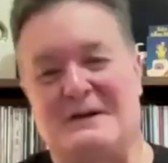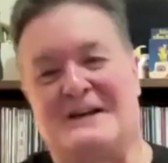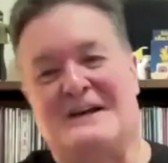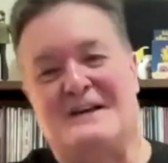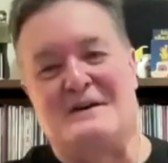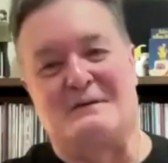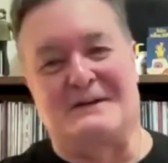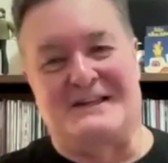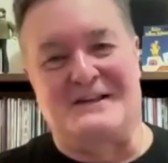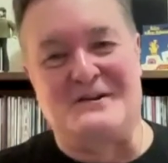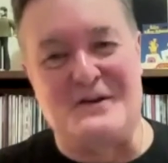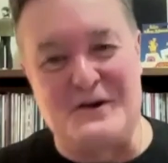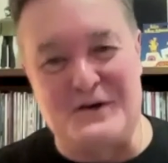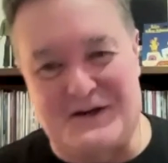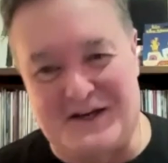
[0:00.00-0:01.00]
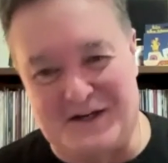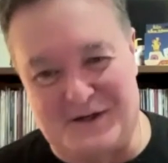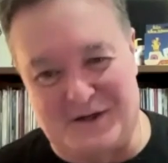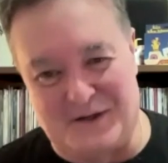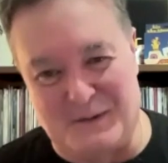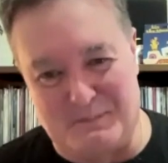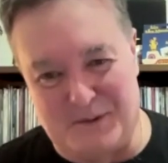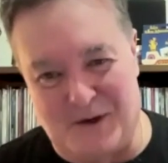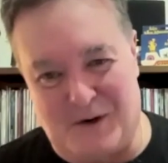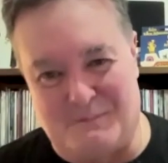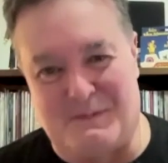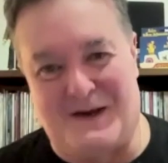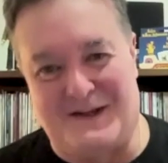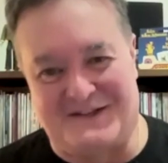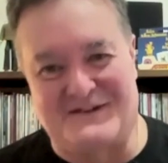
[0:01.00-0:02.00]
were the new kid on the block
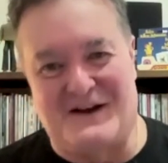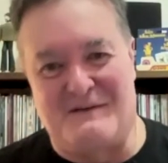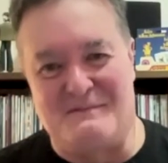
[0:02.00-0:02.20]
by the